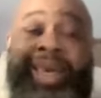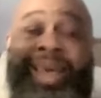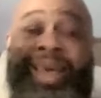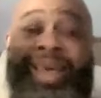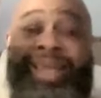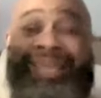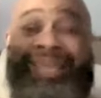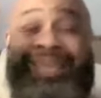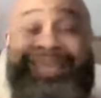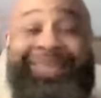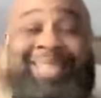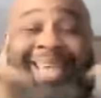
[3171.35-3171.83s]

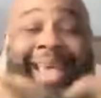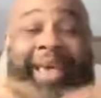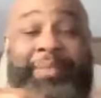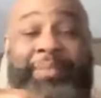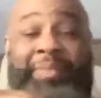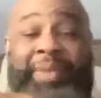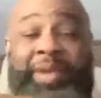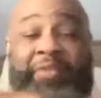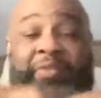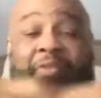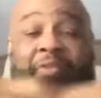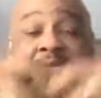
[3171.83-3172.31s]
has
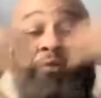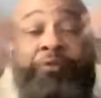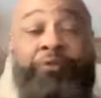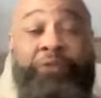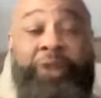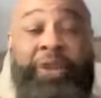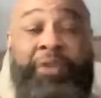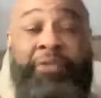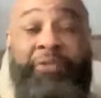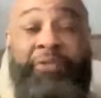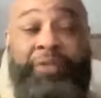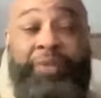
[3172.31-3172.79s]
set me
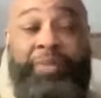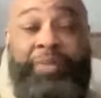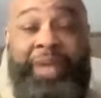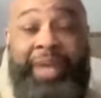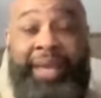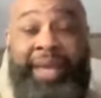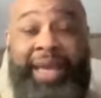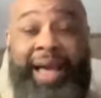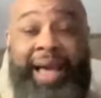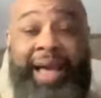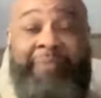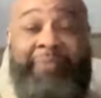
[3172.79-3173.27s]
free from the
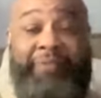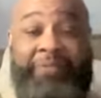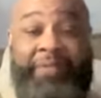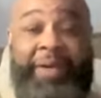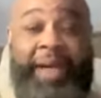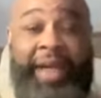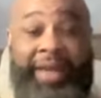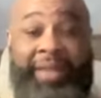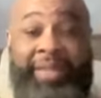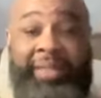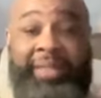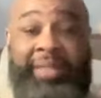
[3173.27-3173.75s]

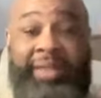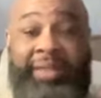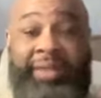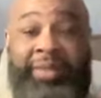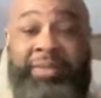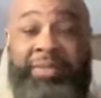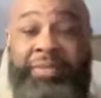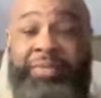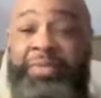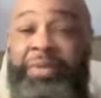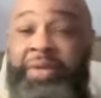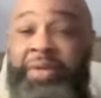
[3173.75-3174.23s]
confines
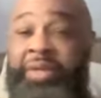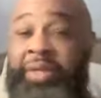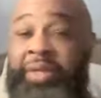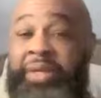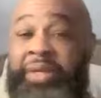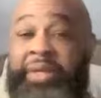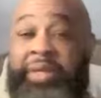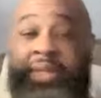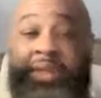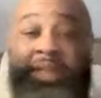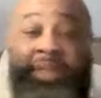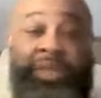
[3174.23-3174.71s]
of
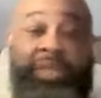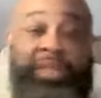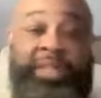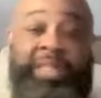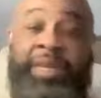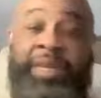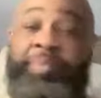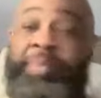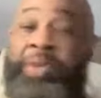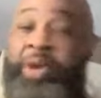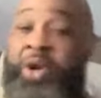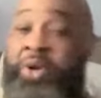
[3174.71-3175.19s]
the
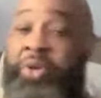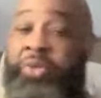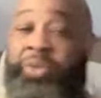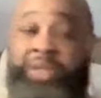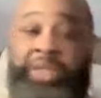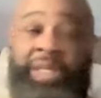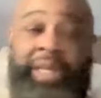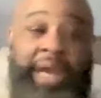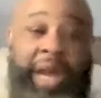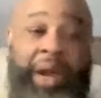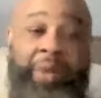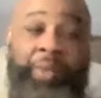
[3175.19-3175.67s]
zip
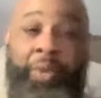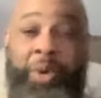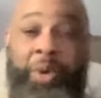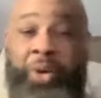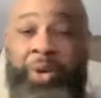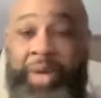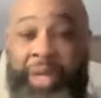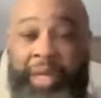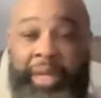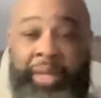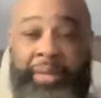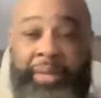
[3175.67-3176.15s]
codes that I
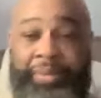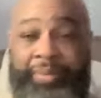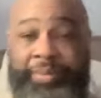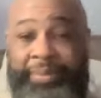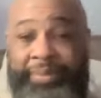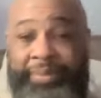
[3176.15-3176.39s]
work in.